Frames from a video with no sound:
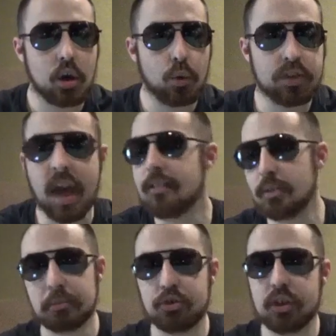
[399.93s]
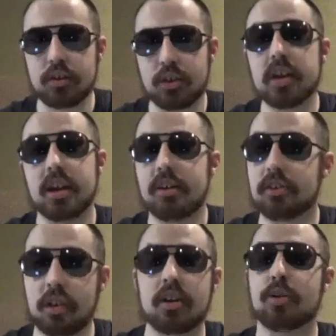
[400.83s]
Heavy Machinery. Yes,
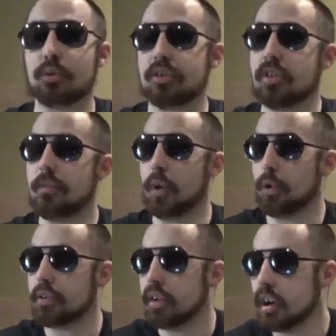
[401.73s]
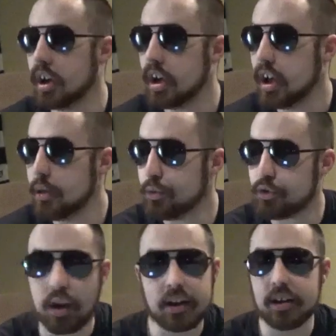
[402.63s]
Tucker was in the fold. He was
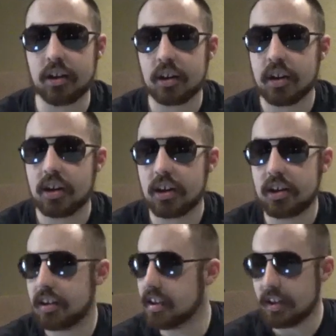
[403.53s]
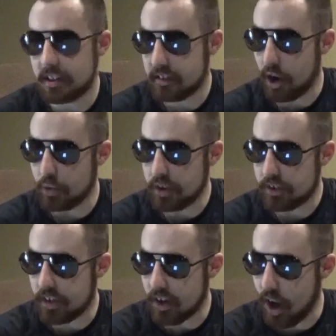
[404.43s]
trying to get Otis
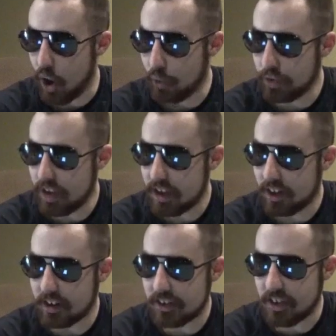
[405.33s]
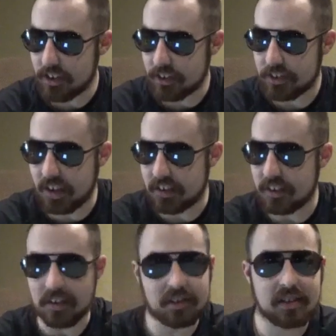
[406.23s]
to hone in on his other
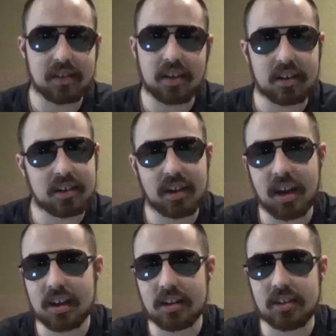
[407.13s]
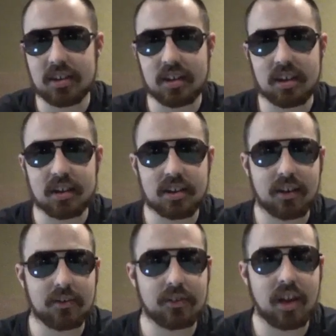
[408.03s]
senses ahead of
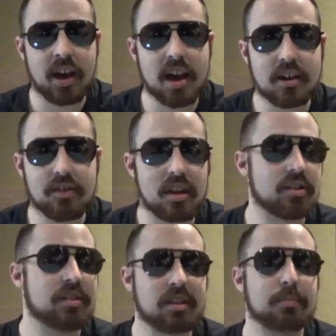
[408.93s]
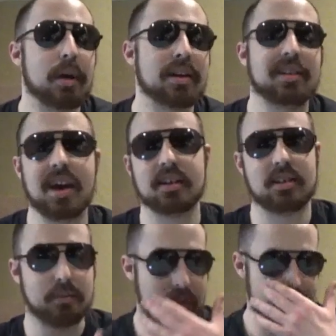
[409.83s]
their 6-man tag
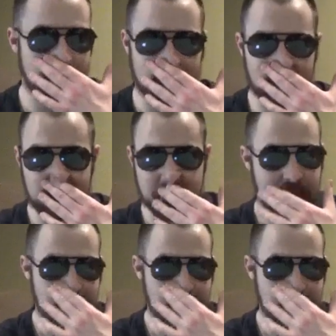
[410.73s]
team match later on.